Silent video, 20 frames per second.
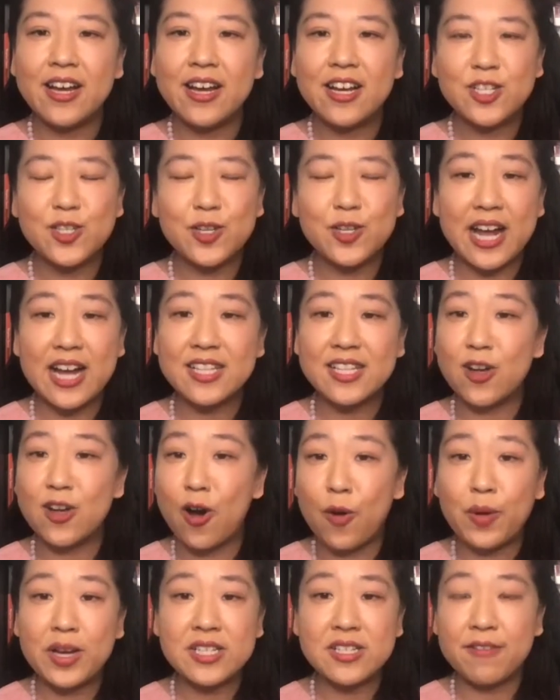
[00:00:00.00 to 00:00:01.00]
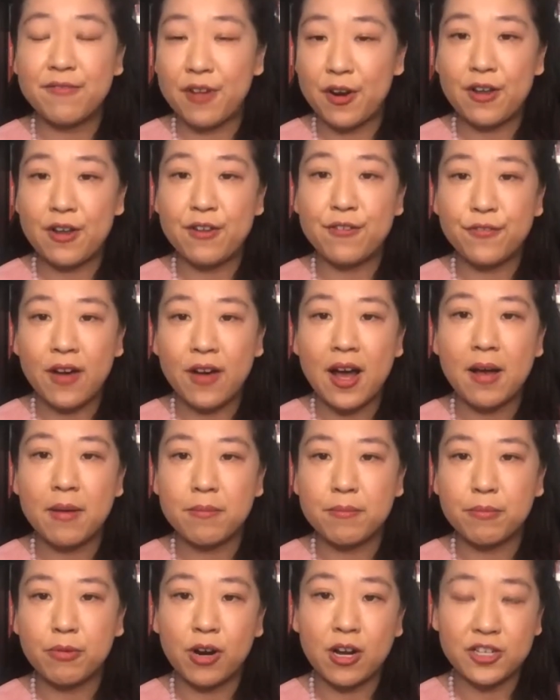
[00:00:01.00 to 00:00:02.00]
So that's always a very fun
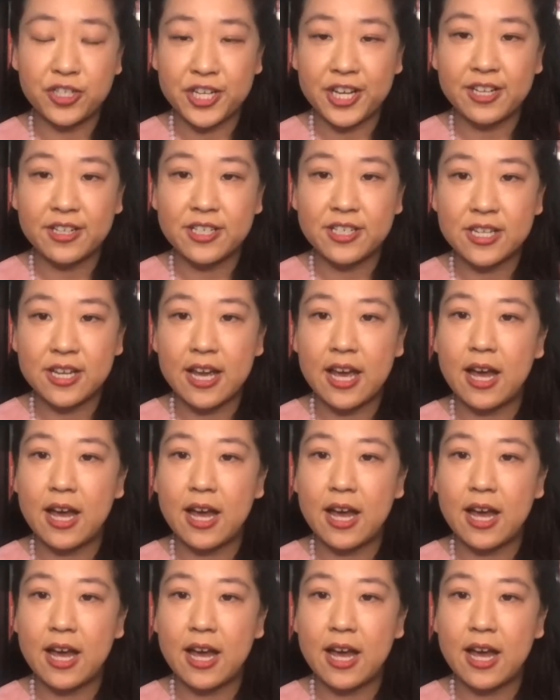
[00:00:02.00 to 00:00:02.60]
project